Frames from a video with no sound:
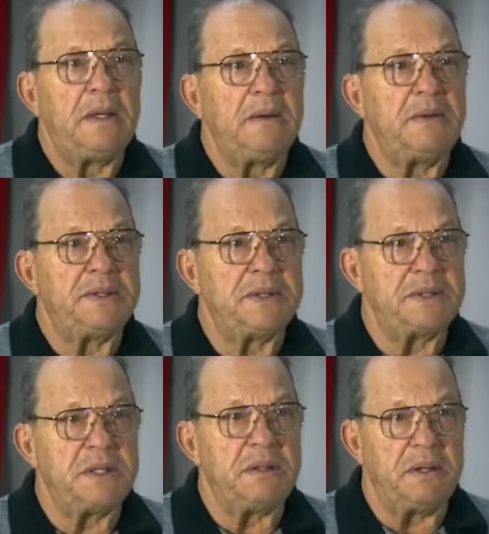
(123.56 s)
which
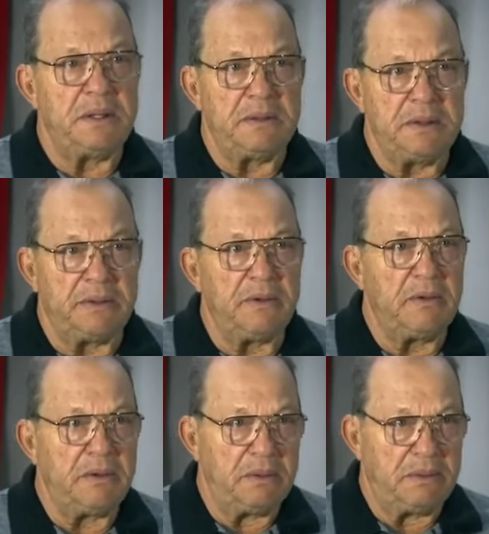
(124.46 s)
is a,
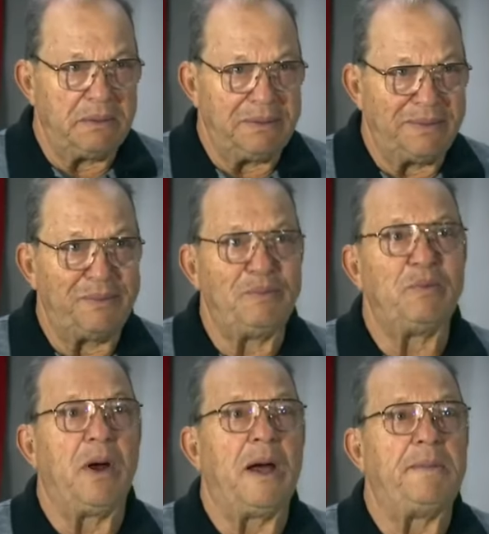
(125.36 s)
another
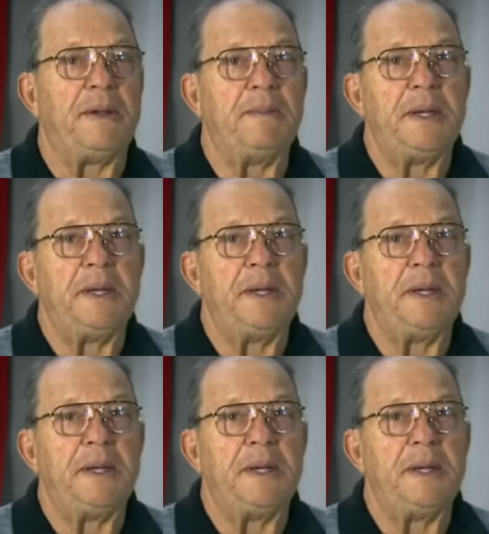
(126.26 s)
problem.